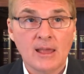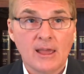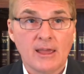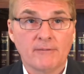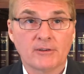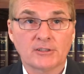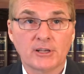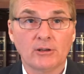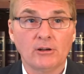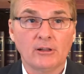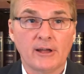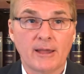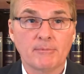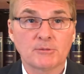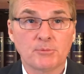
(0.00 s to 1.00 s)
If a single
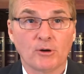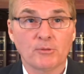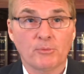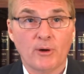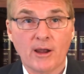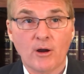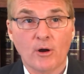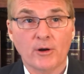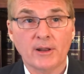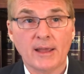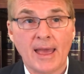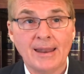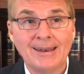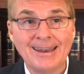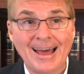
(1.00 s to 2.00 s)
claim is both
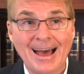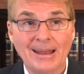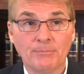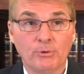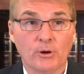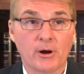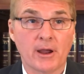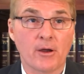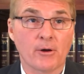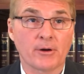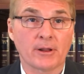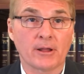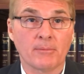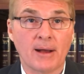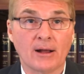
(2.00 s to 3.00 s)
priority and
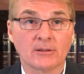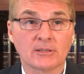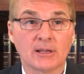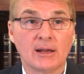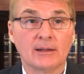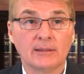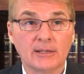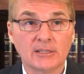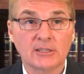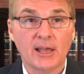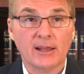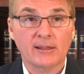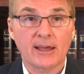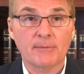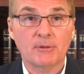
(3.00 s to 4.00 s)
non-priority amounts, list
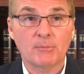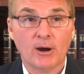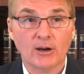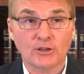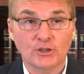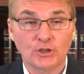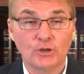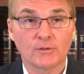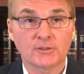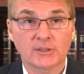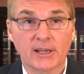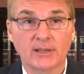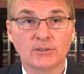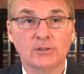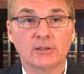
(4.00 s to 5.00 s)
that claim in Part 2 of
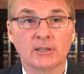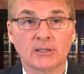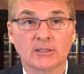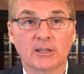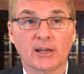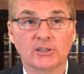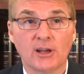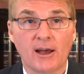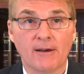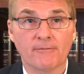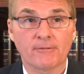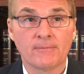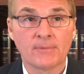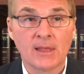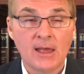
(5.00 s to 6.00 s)
Schedule
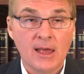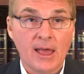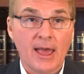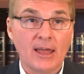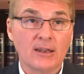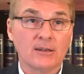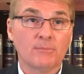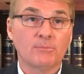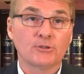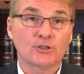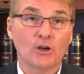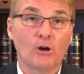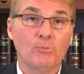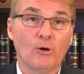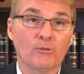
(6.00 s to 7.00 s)
E/F and
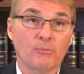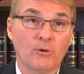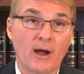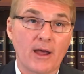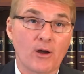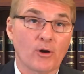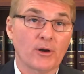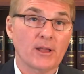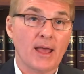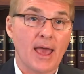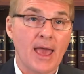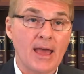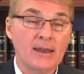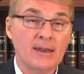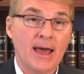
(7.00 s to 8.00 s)
show both priority
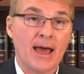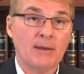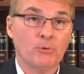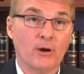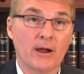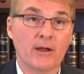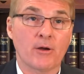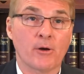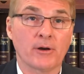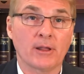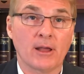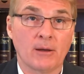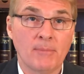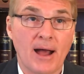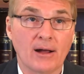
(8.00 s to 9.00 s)
and
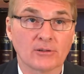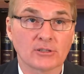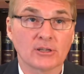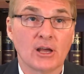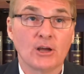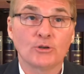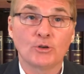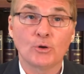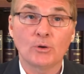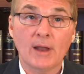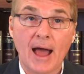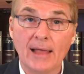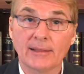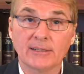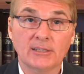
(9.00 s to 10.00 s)
non-priority amounts. Do
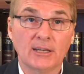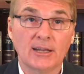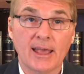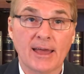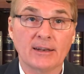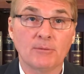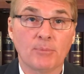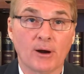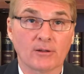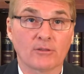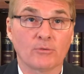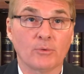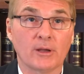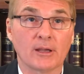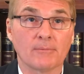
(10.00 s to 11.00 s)
not list it again in Part
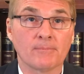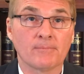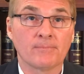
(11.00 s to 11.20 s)
3.